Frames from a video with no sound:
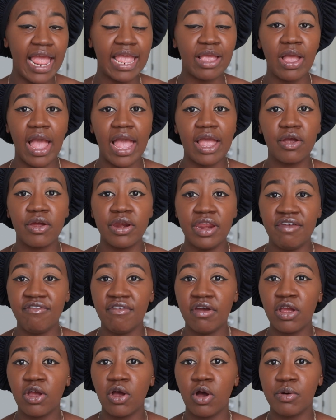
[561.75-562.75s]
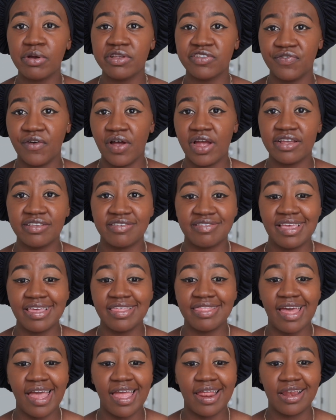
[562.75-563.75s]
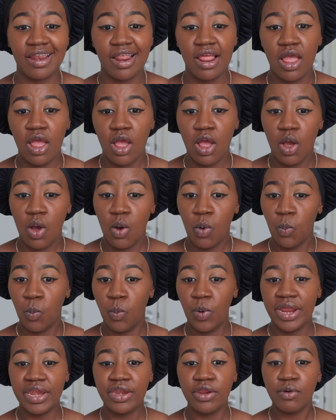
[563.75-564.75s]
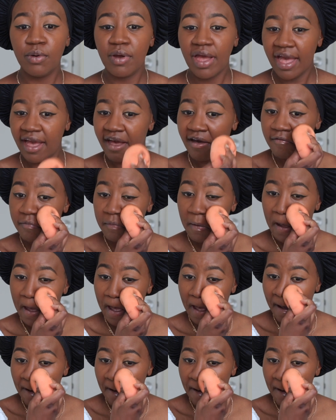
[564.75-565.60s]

I could even go as far as saying that when you have